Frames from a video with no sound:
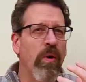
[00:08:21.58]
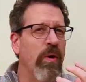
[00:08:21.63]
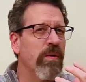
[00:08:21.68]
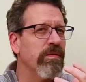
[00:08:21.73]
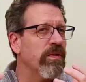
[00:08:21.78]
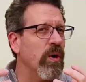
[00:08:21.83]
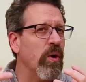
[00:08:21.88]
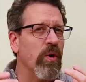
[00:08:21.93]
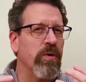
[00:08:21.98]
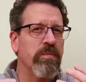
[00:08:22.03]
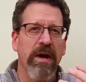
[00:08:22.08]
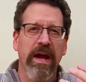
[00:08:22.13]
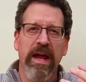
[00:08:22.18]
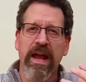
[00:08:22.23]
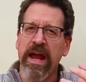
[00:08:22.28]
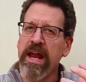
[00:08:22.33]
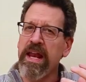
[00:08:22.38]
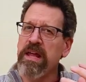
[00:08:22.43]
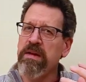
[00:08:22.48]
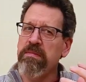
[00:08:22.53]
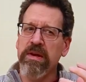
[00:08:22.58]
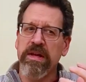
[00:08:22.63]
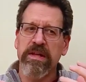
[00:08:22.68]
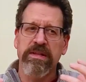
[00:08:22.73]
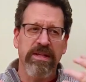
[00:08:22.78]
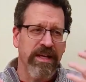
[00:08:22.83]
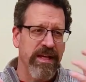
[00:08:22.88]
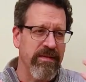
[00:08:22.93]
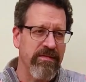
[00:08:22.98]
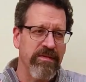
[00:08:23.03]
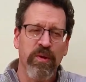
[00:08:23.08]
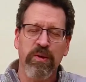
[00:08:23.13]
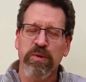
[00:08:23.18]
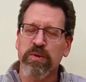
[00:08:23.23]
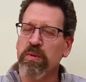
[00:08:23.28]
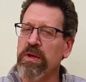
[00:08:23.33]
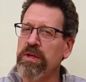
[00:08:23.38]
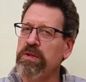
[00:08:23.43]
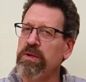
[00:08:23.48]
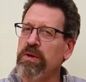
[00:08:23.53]
over oak by any means. Like, even though it's
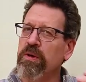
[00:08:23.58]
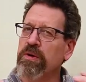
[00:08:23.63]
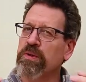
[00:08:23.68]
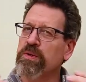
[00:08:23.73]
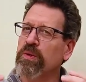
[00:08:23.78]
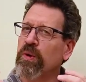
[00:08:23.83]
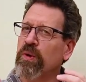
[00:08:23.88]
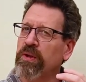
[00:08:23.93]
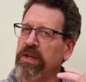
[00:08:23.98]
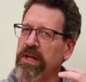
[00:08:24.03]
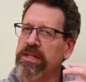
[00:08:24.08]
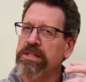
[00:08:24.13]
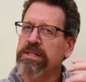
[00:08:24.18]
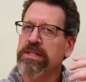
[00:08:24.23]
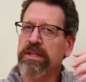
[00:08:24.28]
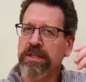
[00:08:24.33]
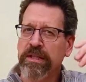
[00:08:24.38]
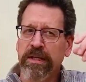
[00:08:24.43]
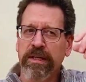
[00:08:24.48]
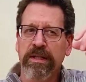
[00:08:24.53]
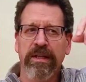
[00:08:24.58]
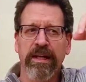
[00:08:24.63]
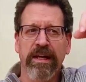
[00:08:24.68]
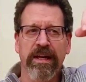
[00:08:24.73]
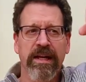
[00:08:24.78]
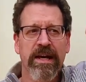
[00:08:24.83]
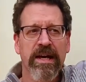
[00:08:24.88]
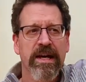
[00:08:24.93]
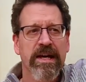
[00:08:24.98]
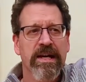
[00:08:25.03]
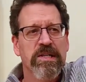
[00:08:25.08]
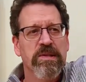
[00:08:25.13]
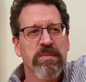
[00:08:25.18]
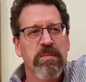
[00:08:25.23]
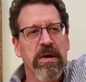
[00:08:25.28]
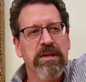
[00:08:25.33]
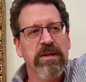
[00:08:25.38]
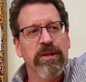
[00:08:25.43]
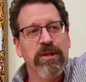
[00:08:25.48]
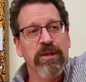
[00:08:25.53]
22 years old, it's clearly
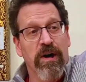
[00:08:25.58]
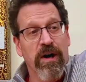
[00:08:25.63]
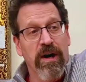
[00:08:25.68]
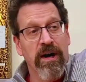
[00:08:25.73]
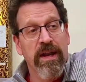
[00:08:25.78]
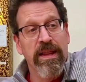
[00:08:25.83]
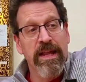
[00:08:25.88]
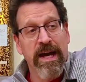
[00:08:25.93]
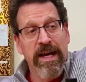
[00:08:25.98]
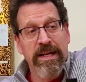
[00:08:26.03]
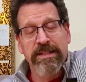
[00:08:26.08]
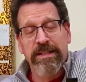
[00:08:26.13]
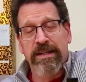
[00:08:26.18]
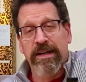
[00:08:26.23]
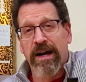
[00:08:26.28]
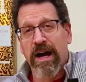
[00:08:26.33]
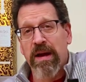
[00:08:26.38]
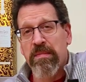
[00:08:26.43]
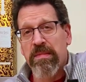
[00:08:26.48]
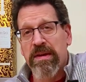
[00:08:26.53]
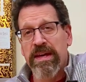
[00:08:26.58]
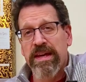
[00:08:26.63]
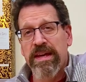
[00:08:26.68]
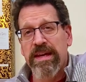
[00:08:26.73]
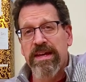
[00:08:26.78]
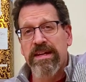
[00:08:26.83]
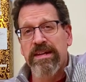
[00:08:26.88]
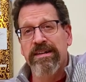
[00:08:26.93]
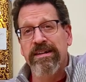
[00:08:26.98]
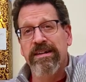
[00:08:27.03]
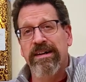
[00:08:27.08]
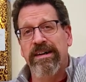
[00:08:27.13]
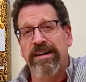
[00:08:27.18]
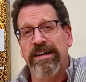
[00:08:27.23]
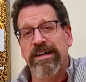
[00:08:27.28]
spent a lot of that time in